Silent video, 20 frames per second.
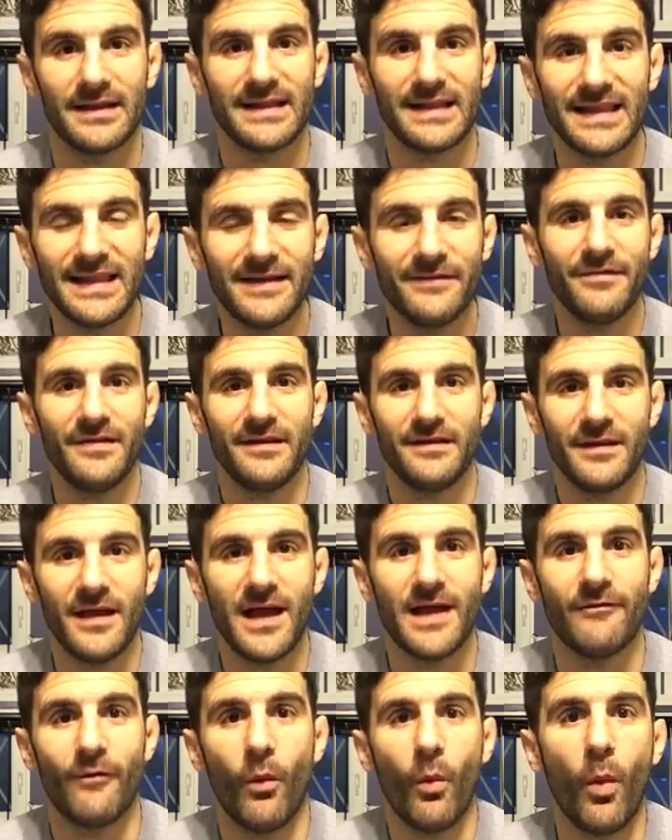Live the
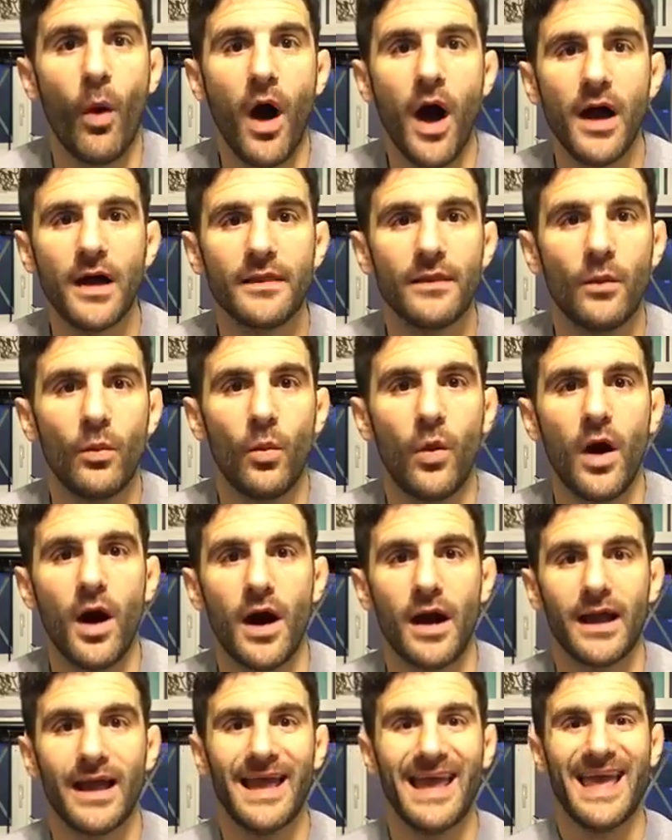life, walk the
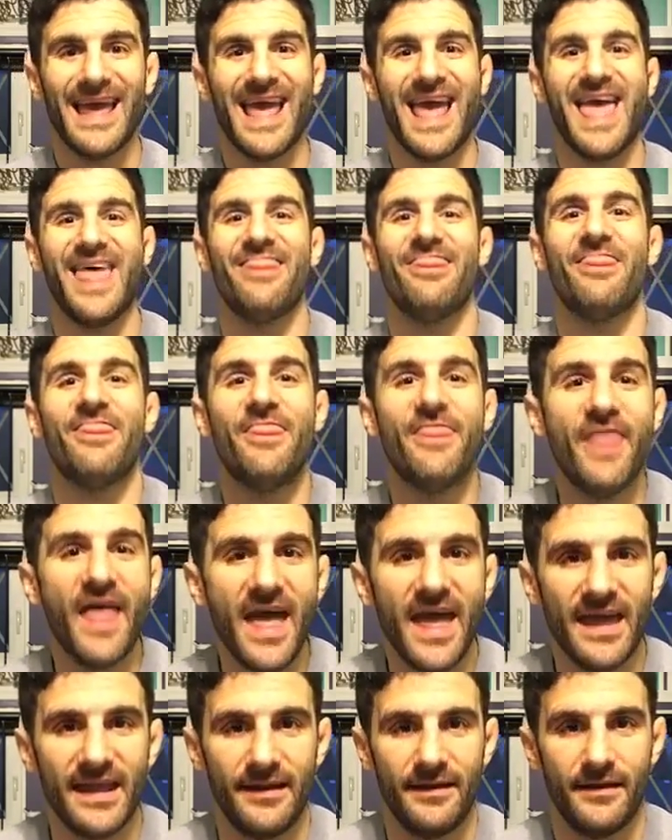walk, and
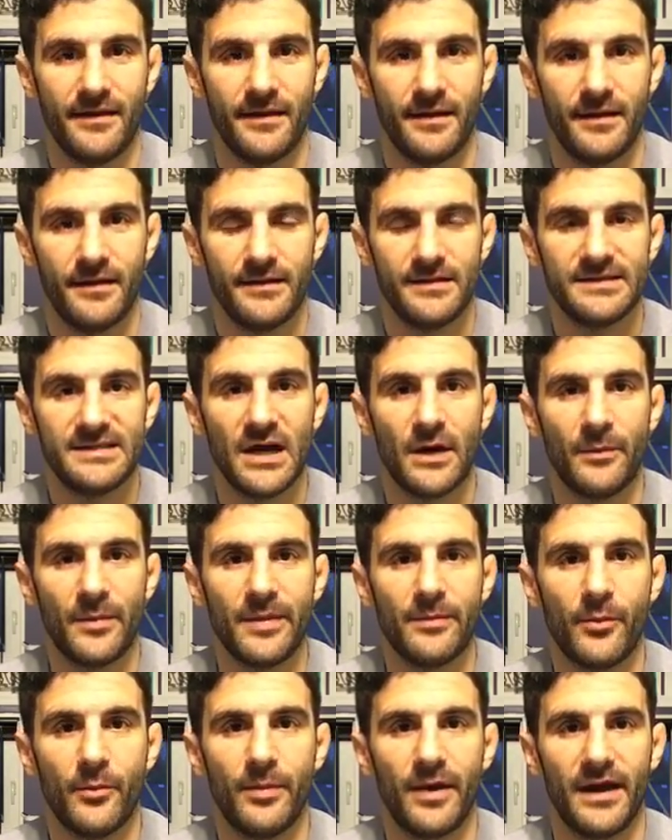then tell
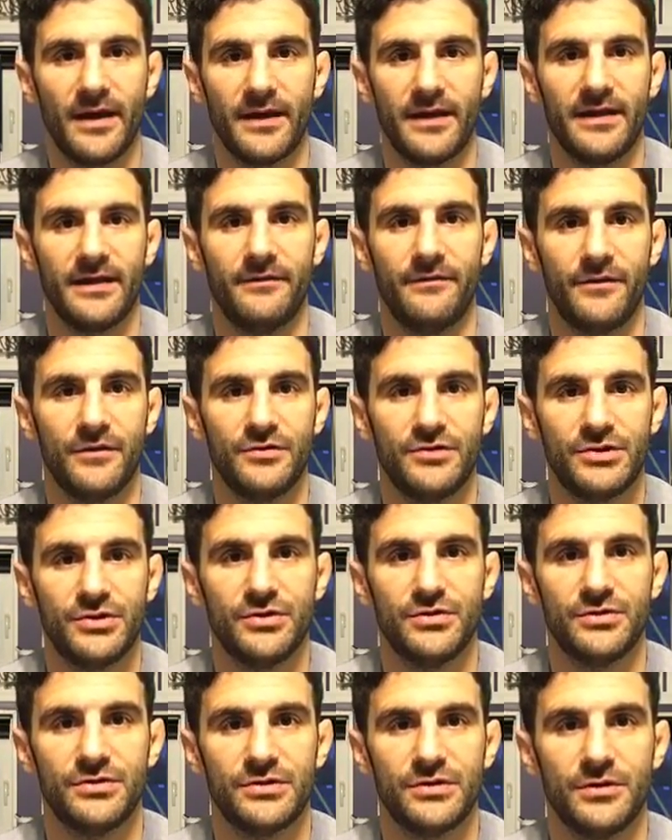people about it if you
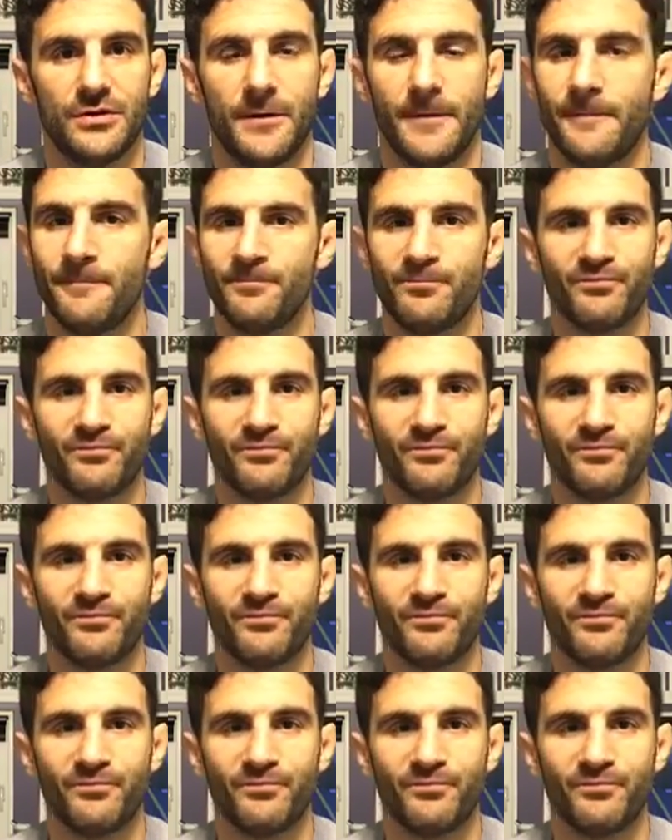choose to.